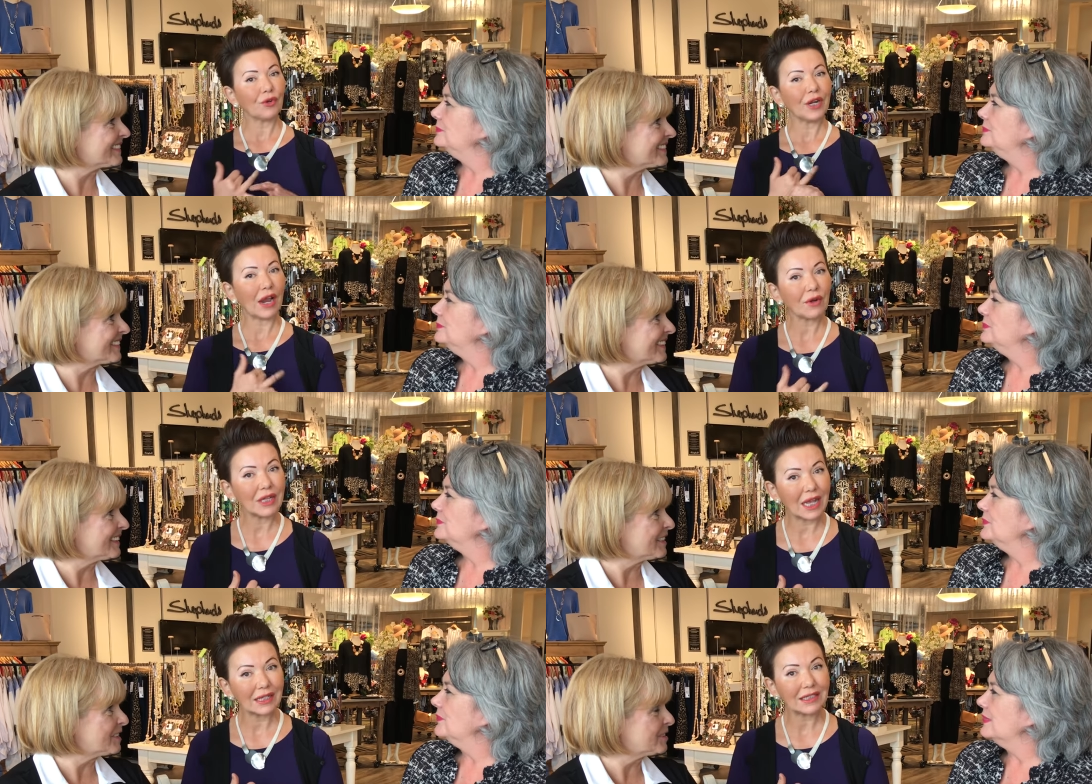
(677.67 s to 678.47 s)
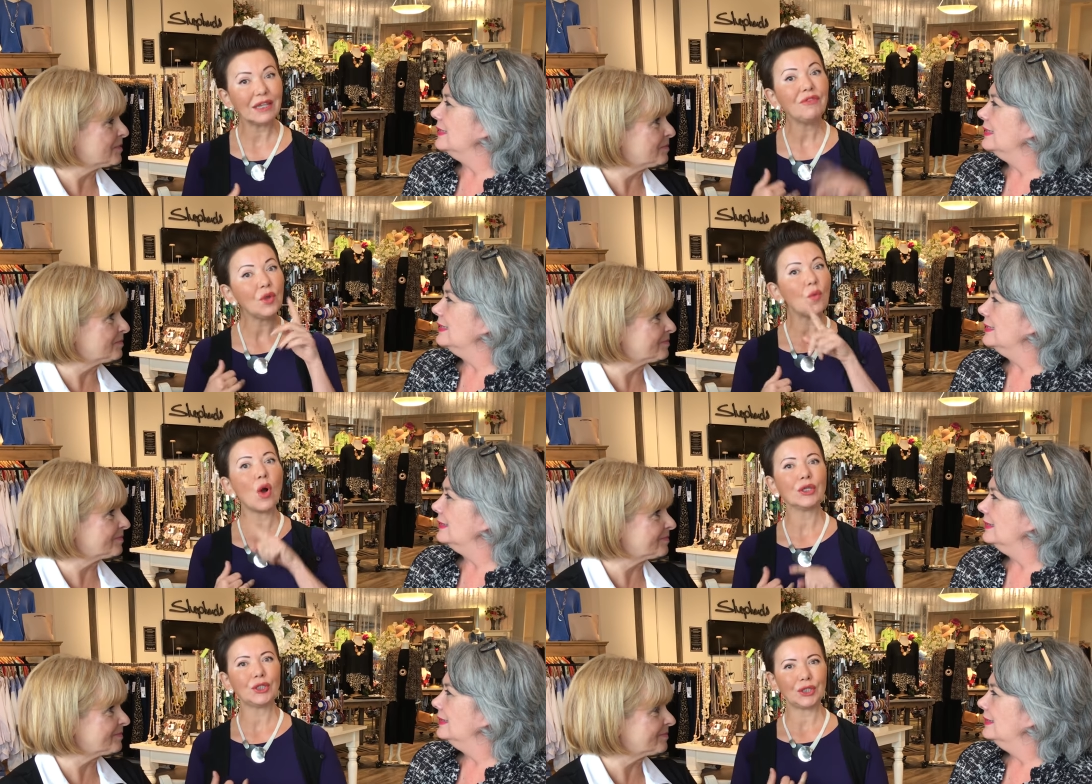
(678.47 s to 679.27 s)
Speaker 1: for an hourglass, if you
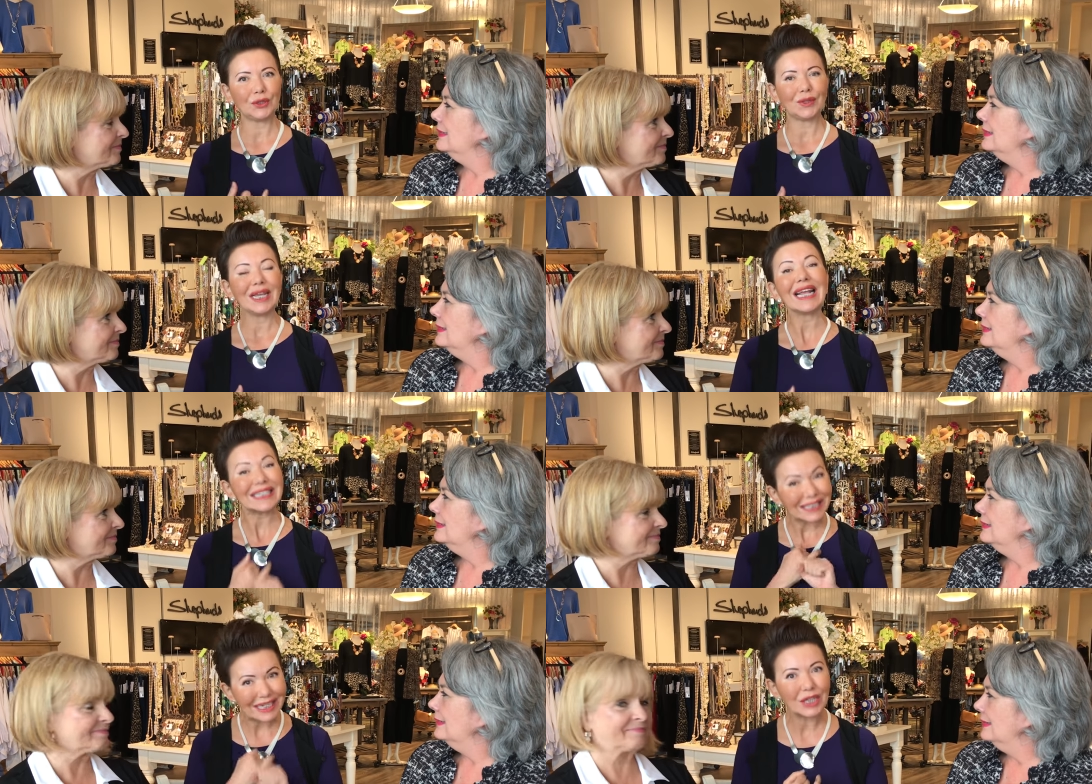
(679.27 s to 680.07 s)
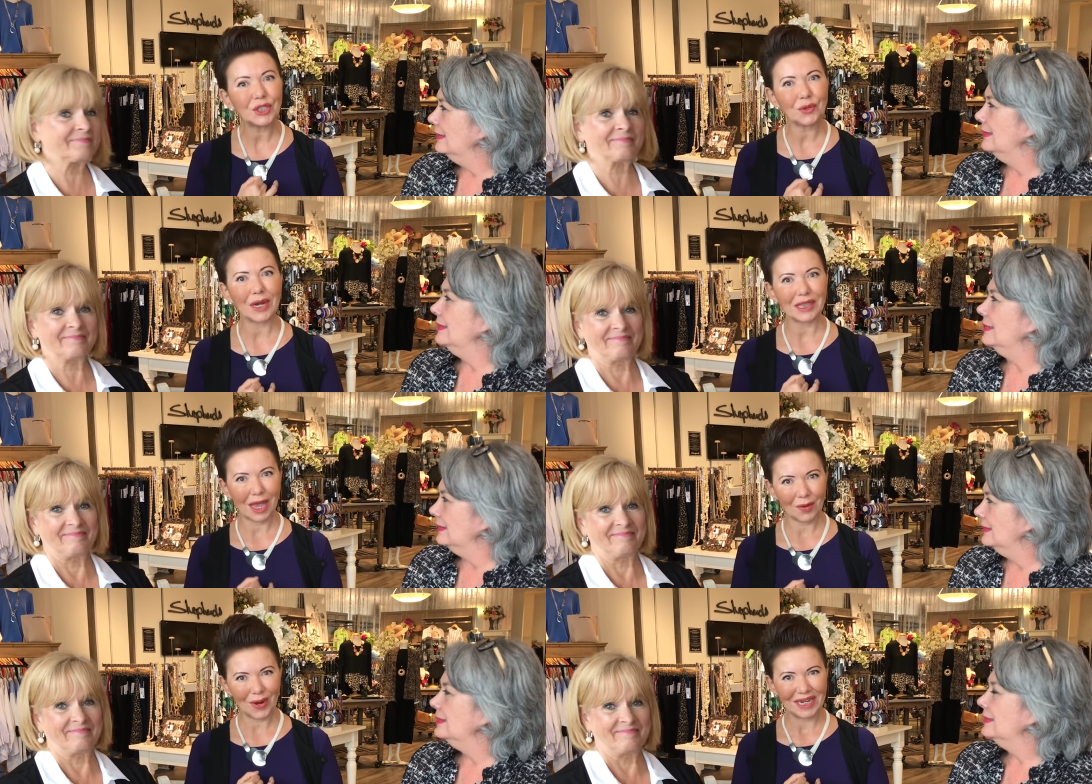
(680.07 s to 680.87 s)
want to accentuate
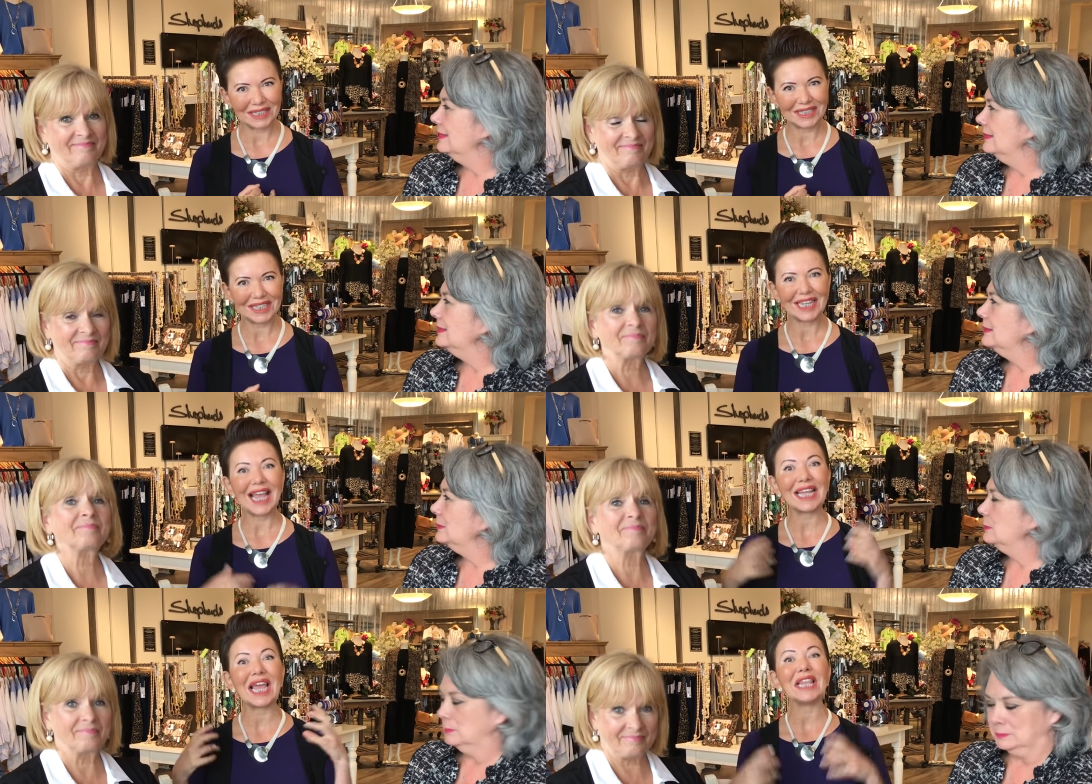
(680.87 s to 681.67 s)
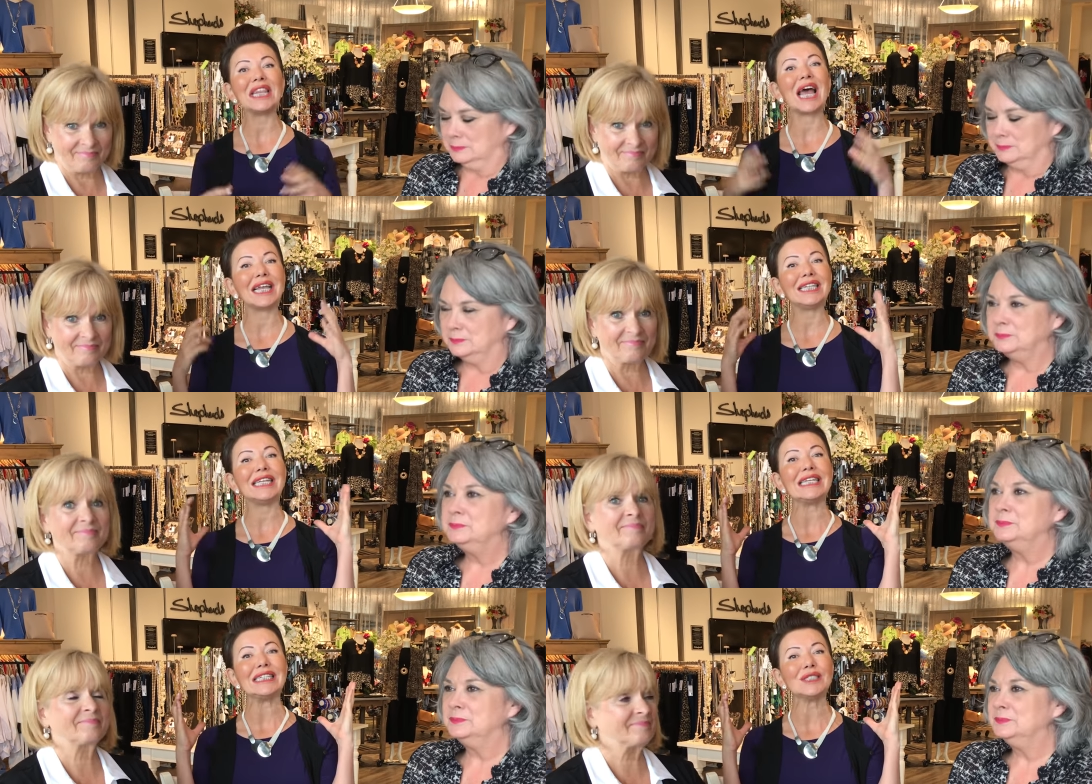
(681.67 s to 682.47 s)
that waist, again, that
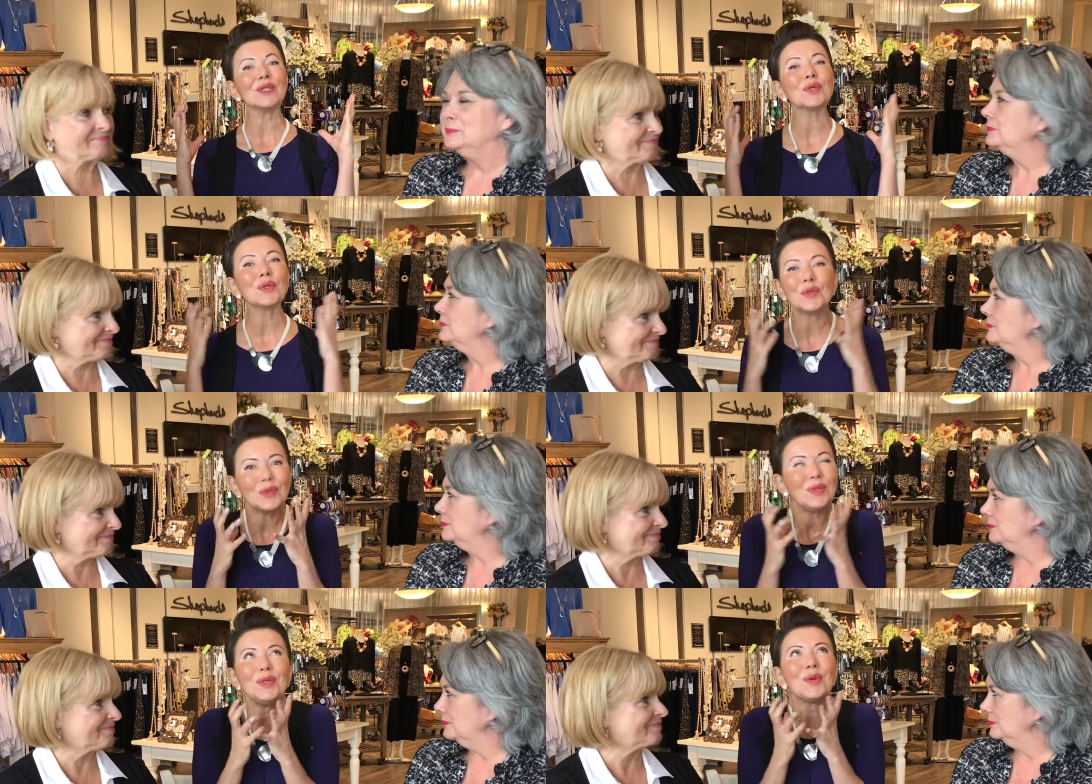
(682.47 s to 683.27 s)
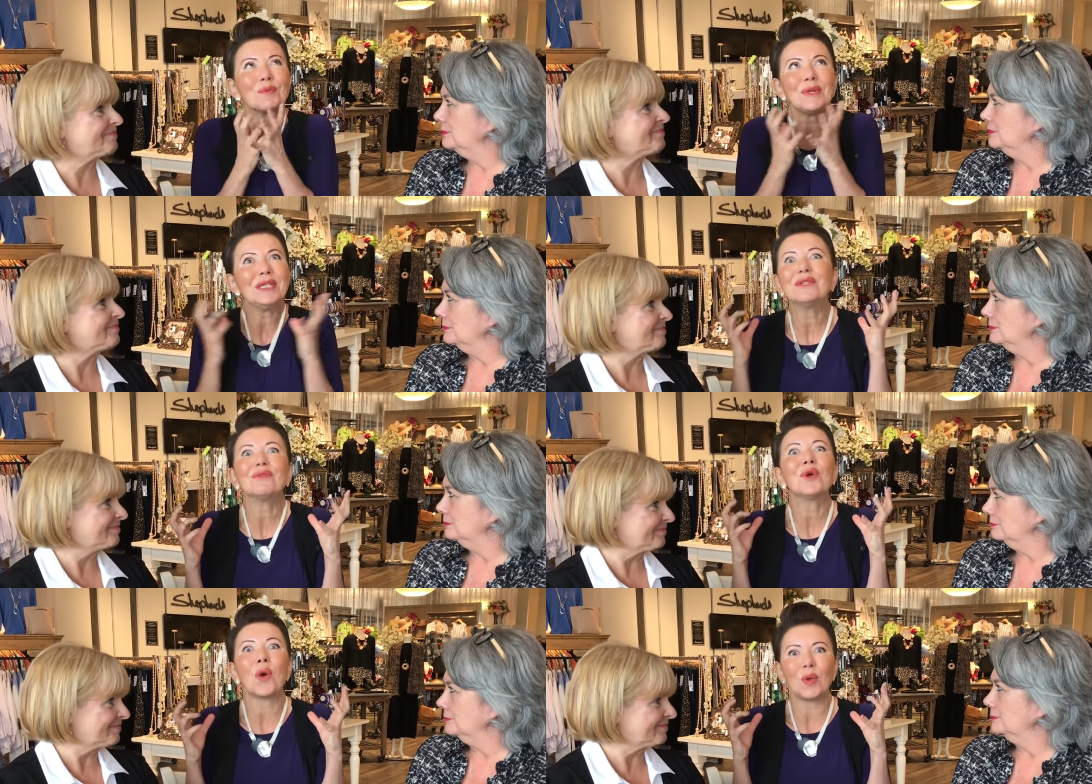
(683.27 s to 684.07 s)
is the your piece of
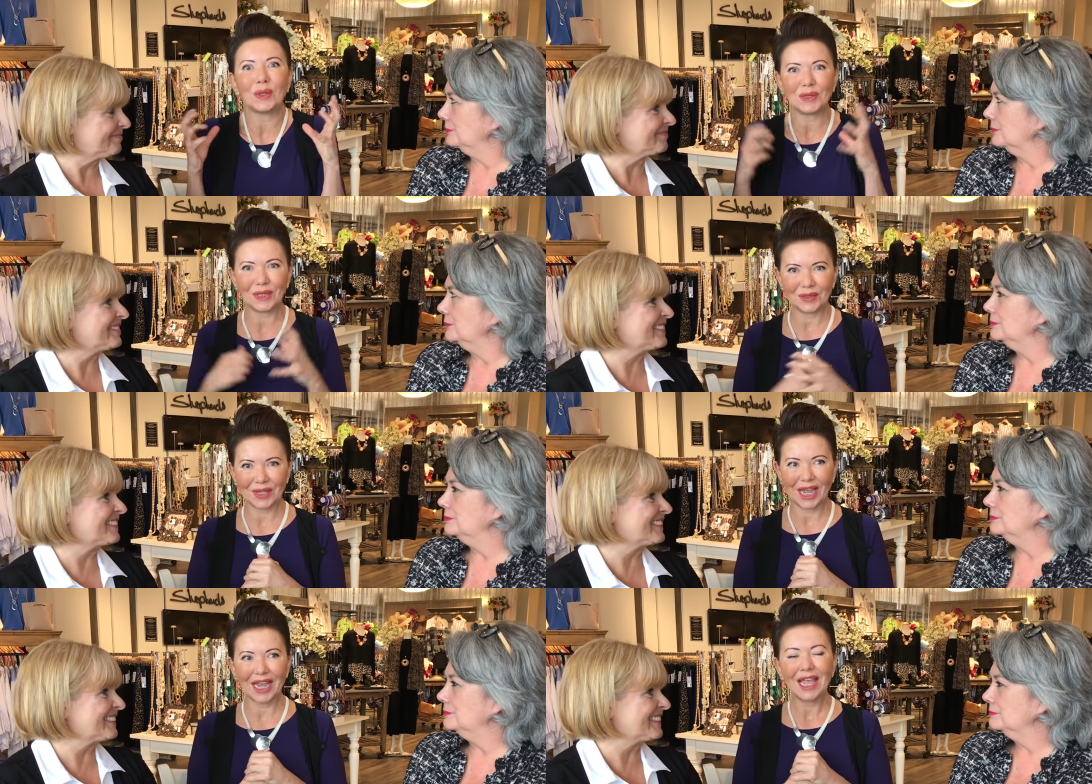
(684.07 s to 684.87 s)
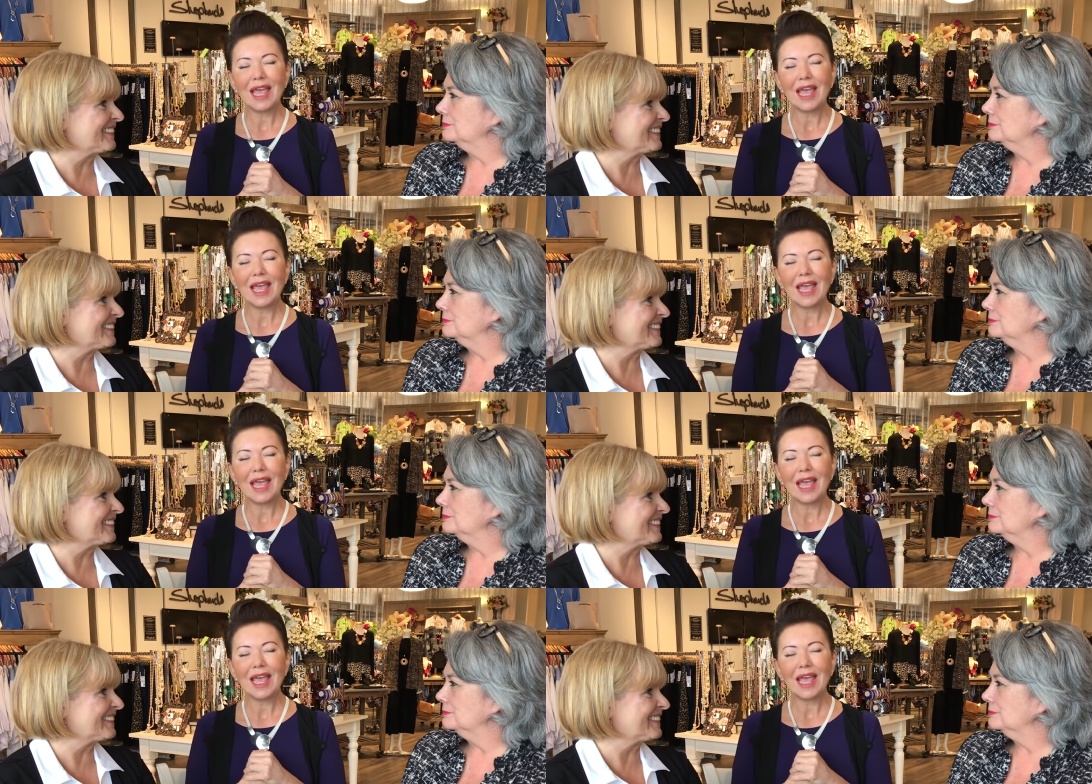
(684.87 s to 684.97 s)
gold, okay?